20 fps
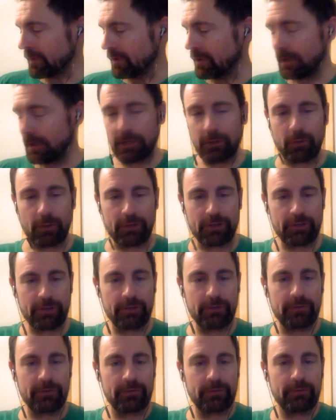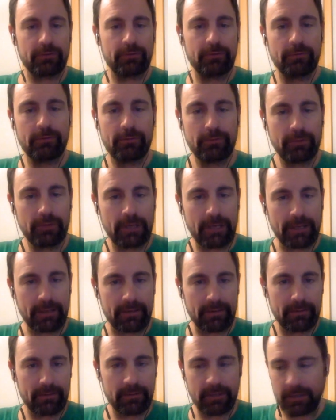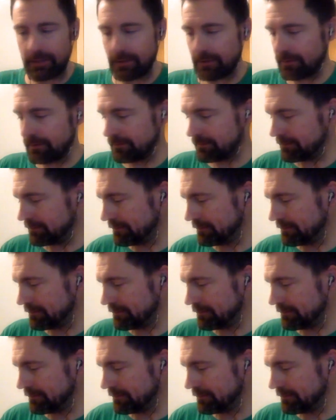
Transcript: Any questions yet, Kale?